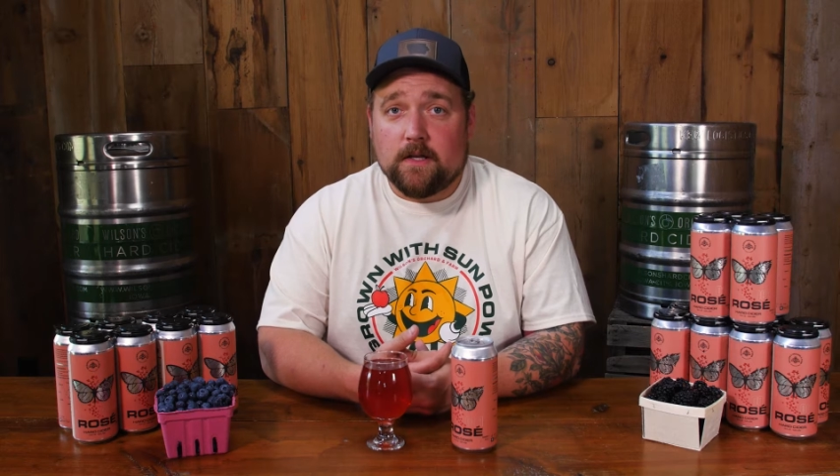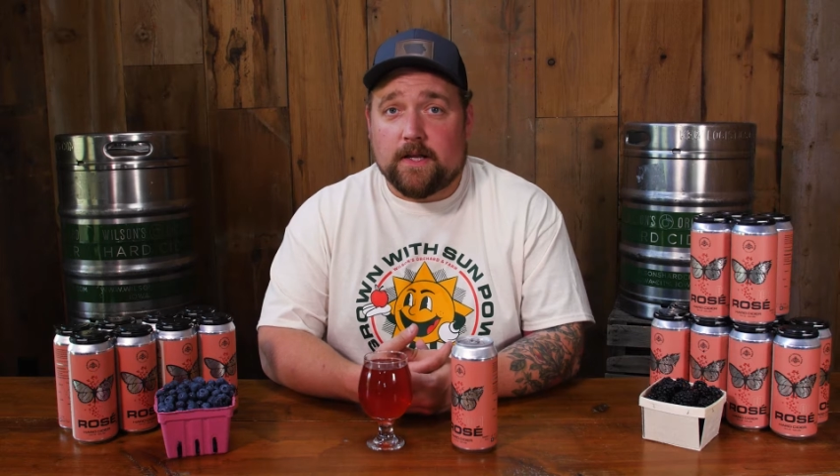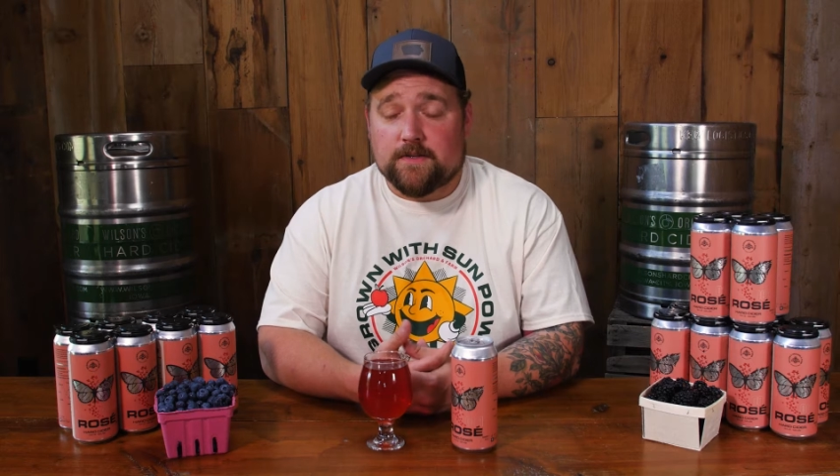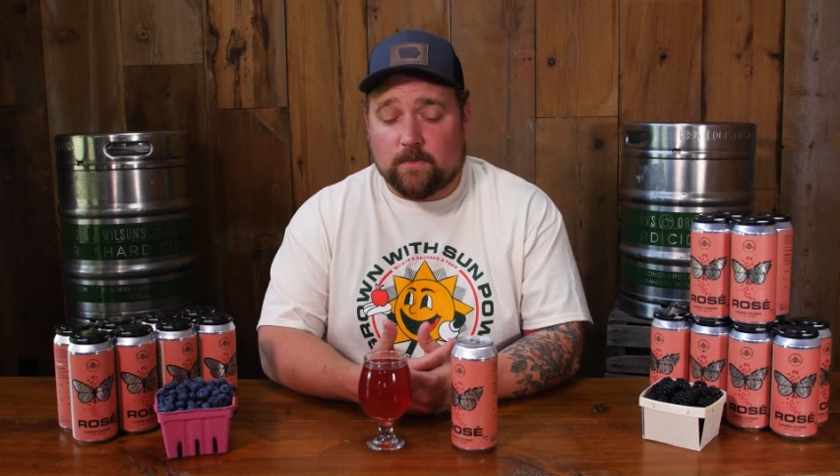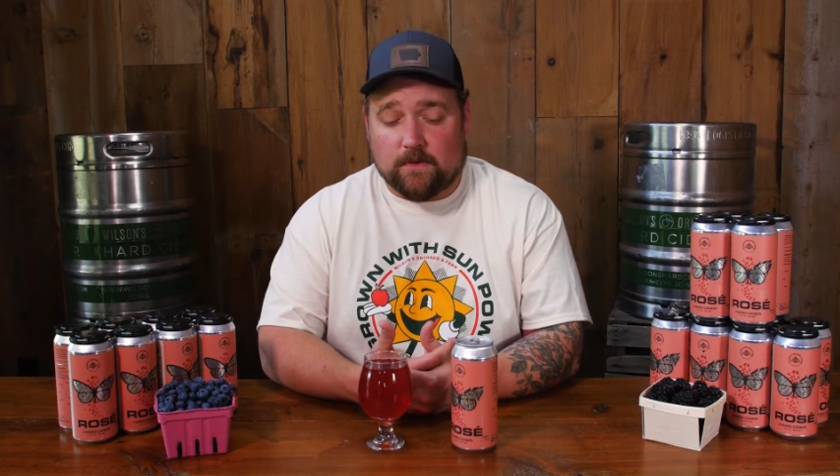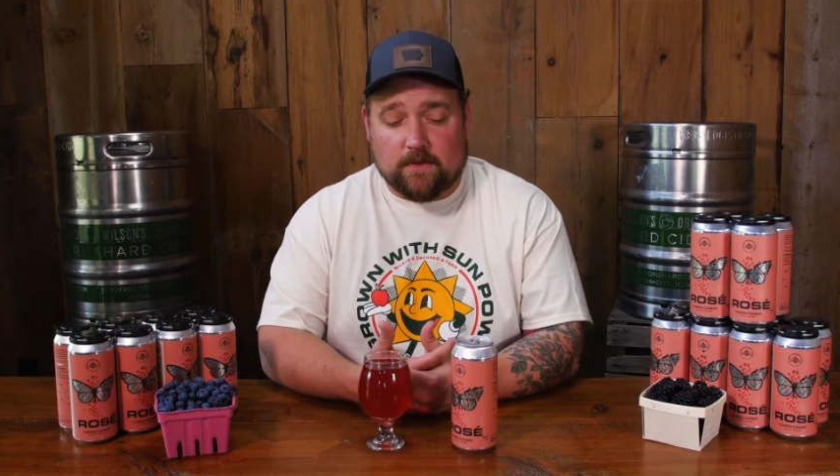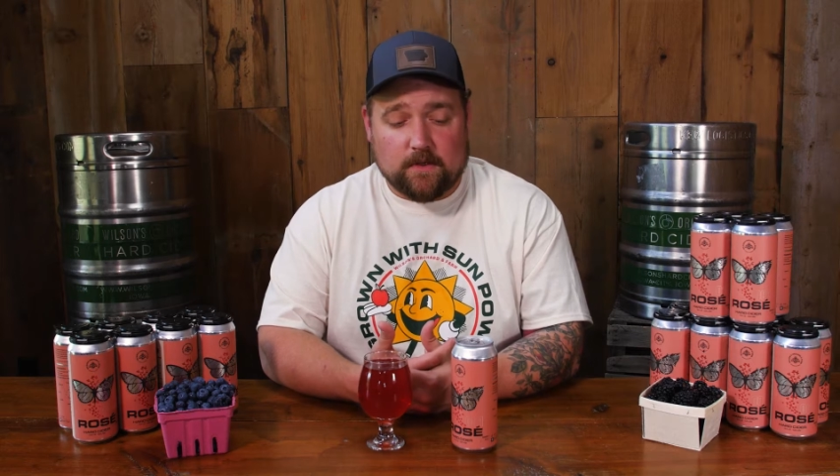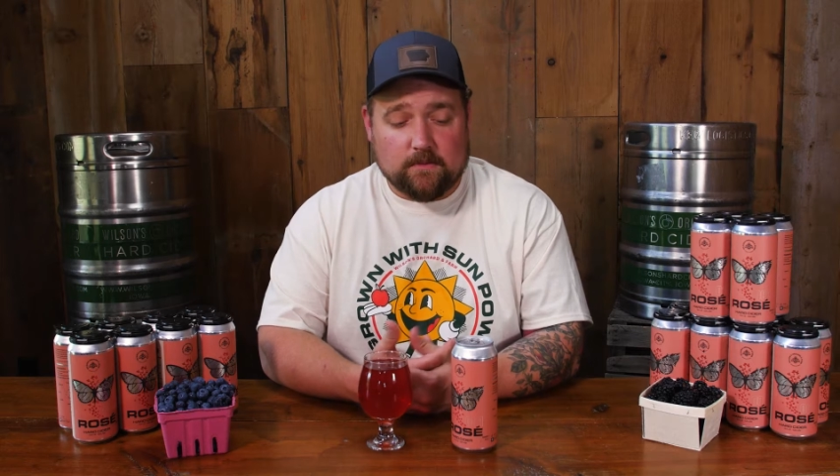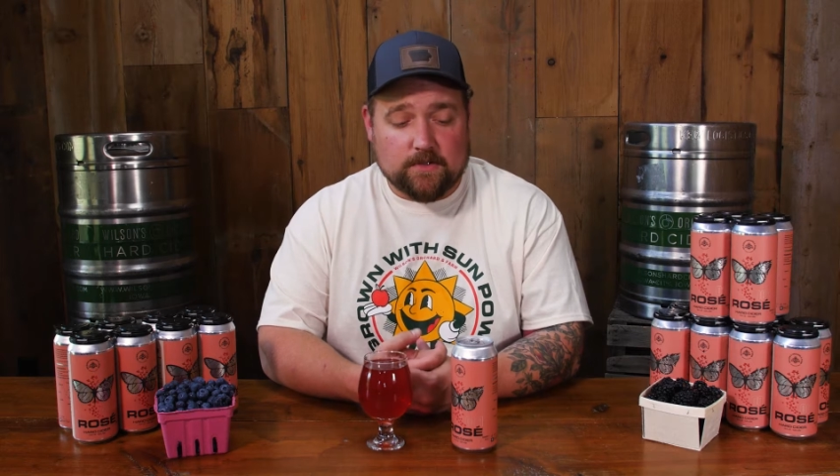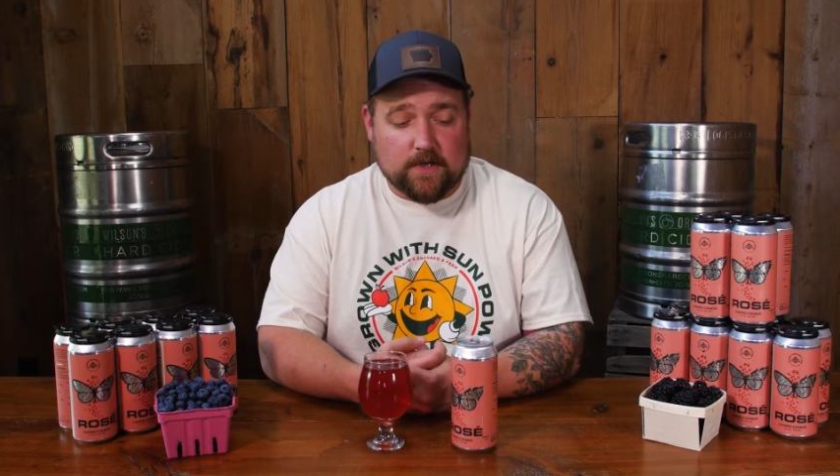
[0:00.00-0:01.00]
that's one
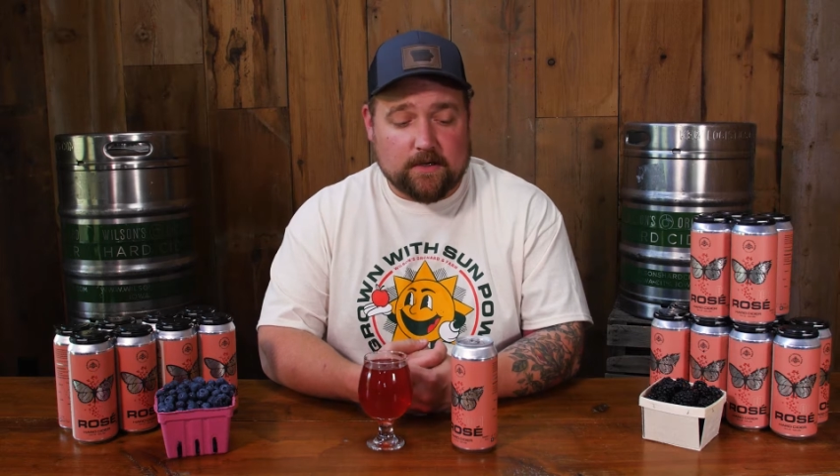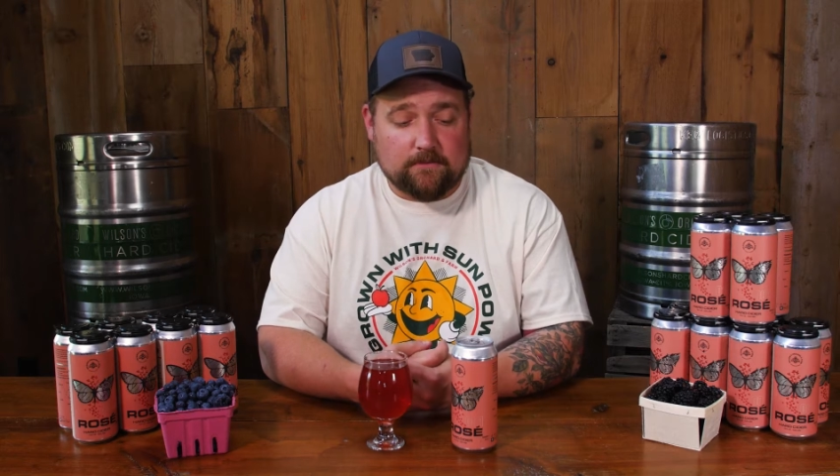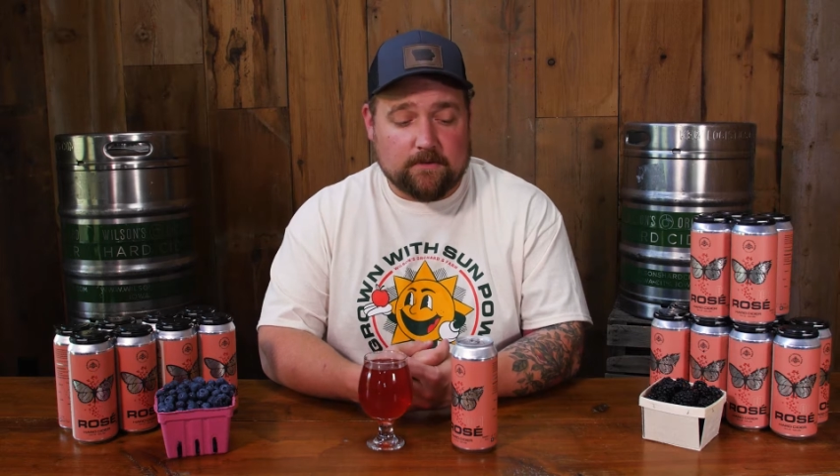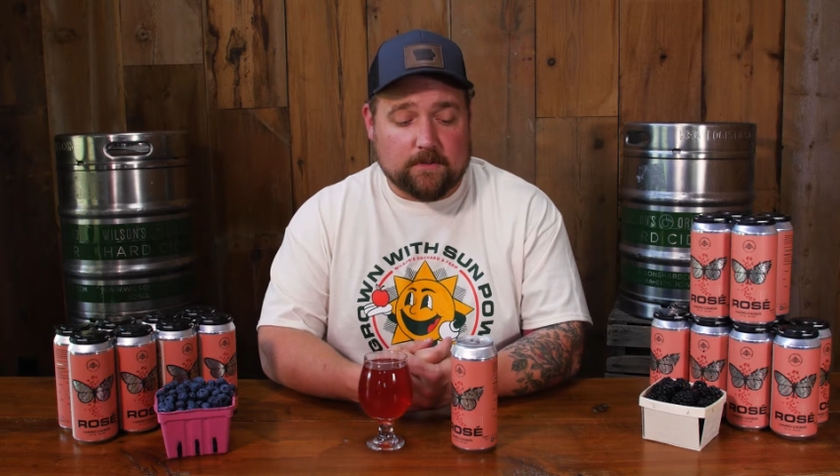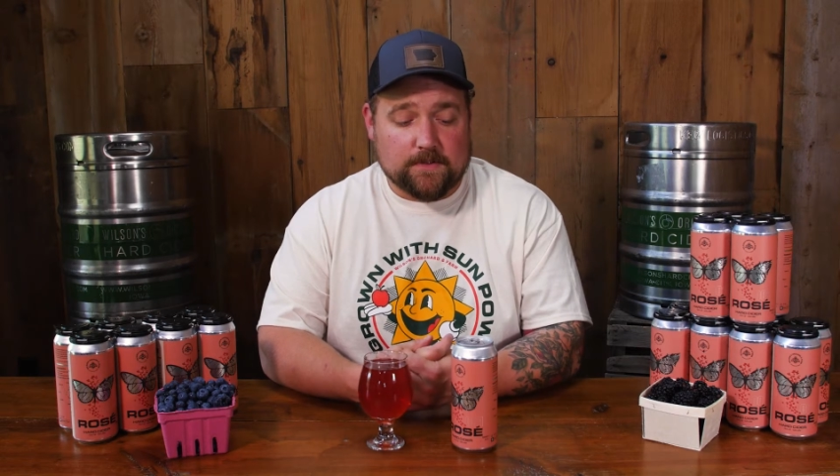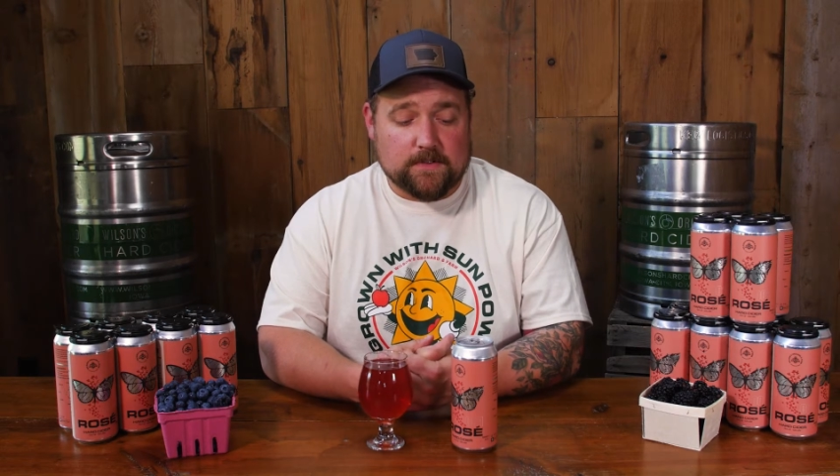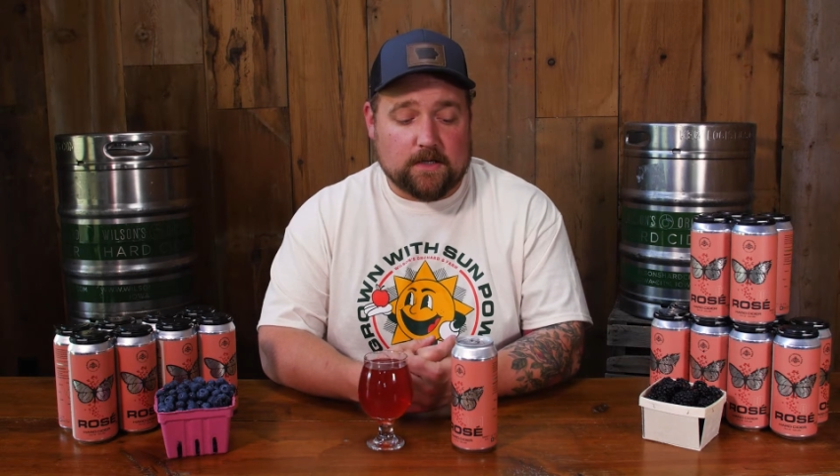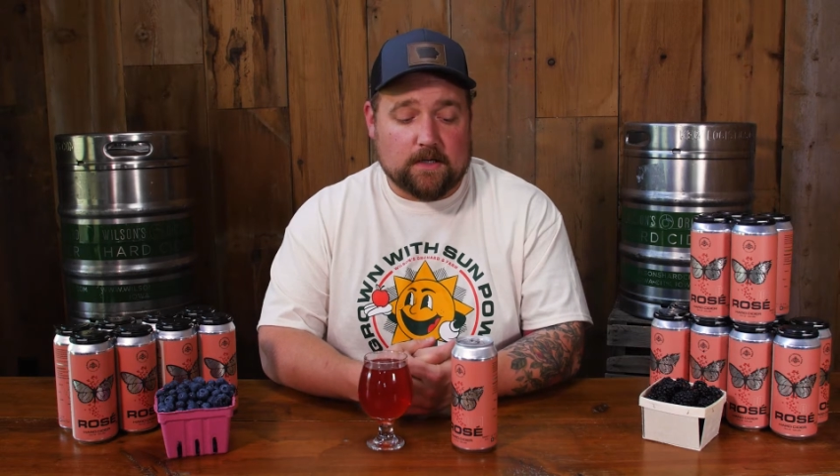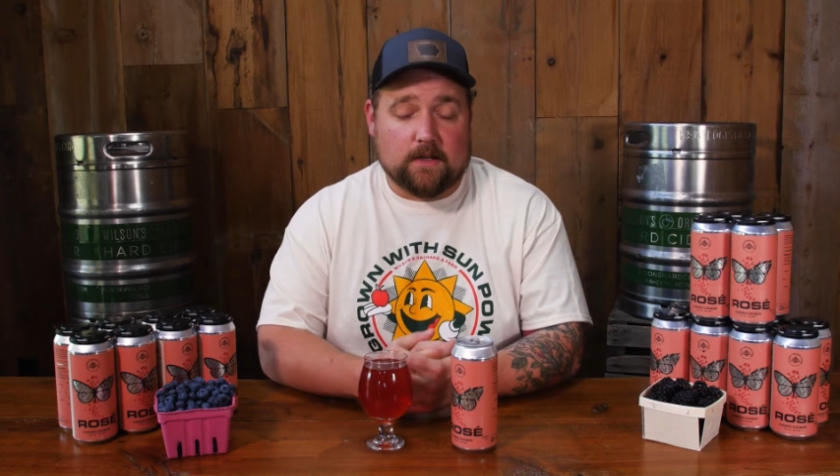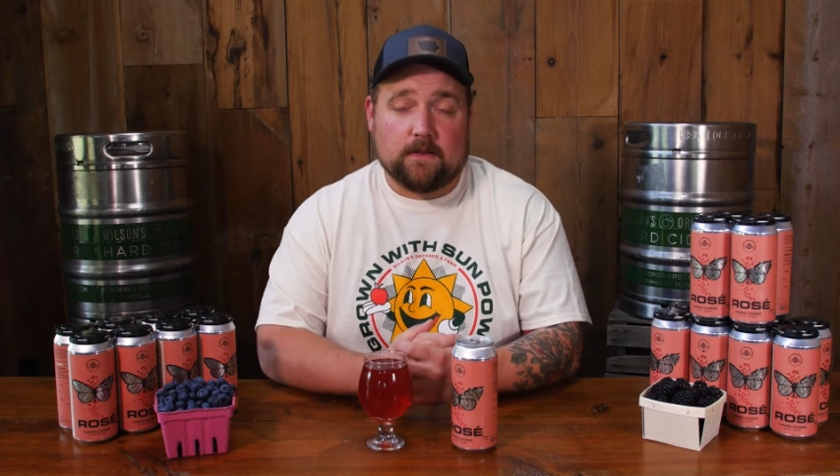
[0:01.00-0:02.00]
thing we're trying to focus
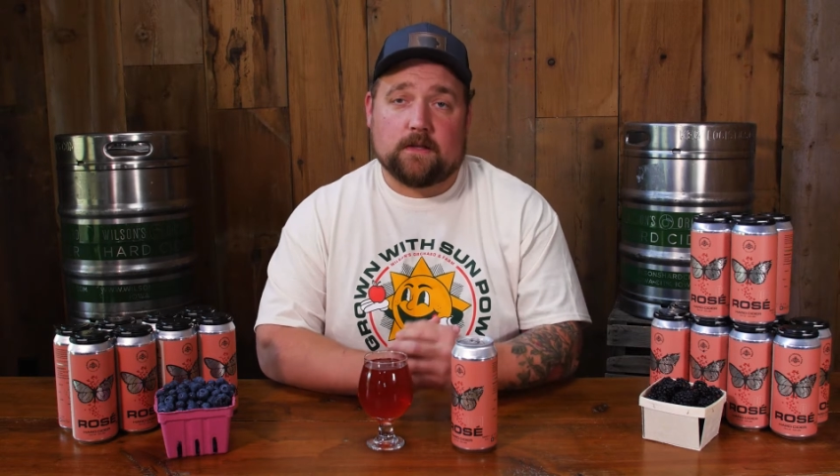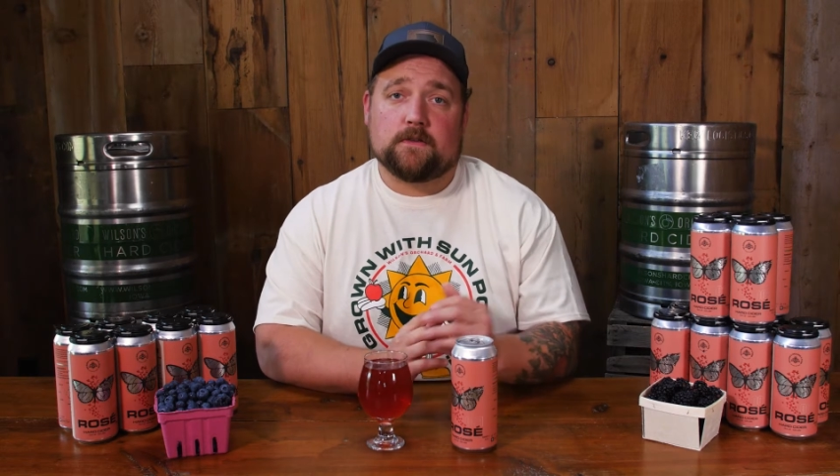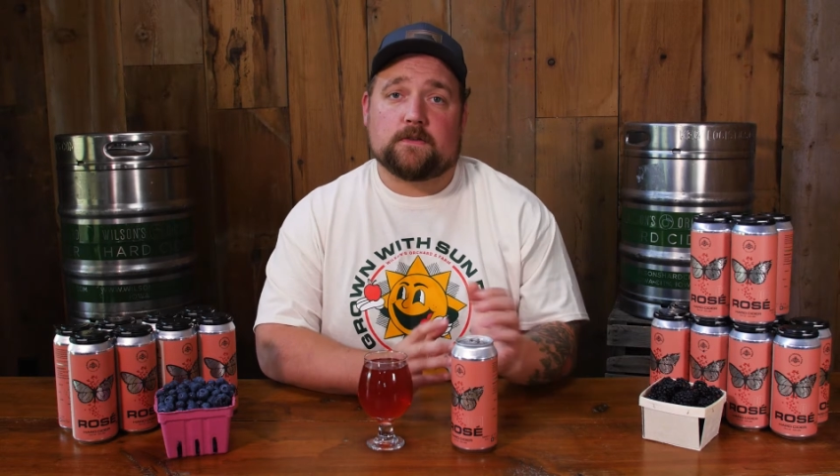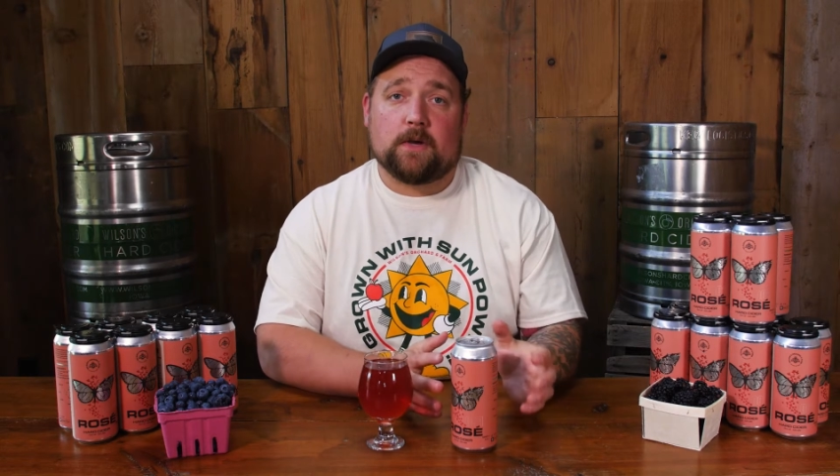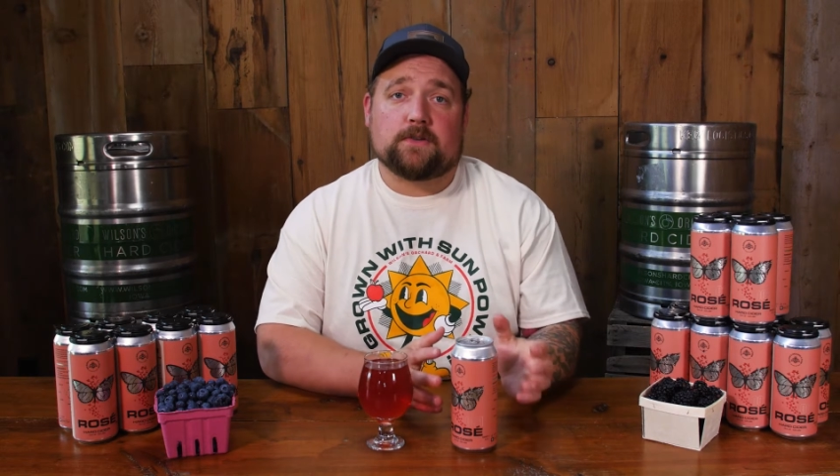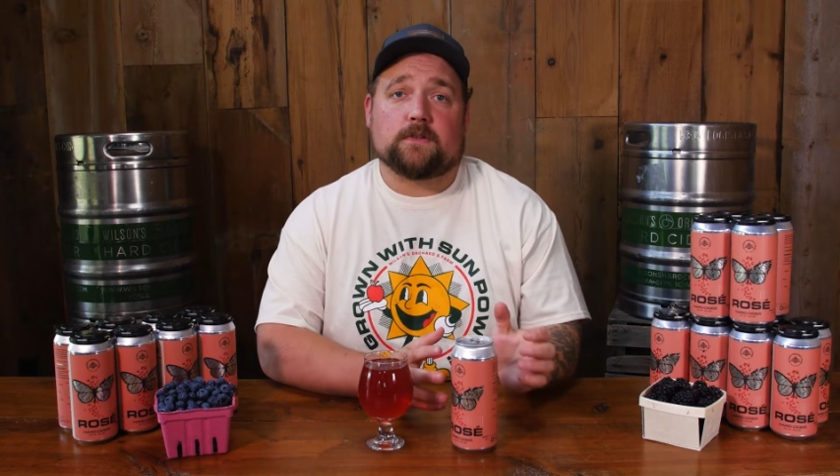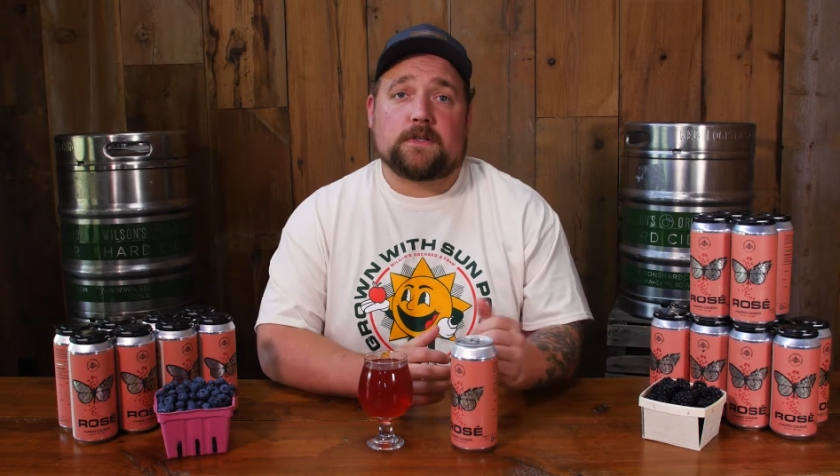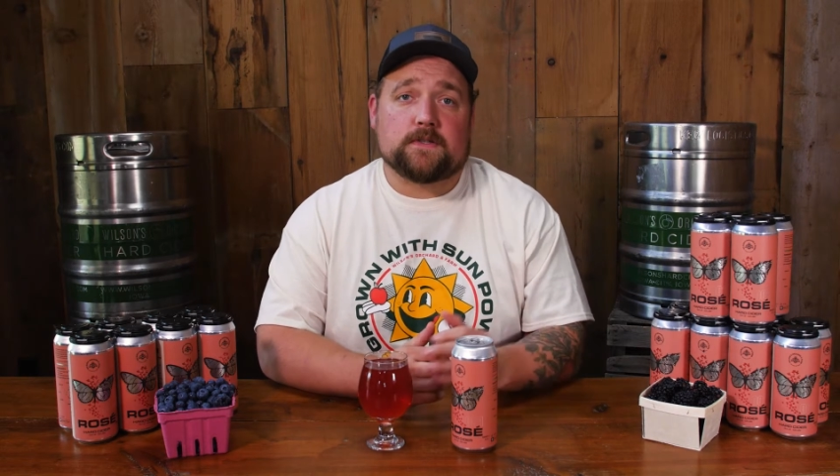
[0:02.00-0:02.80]
on on these specialty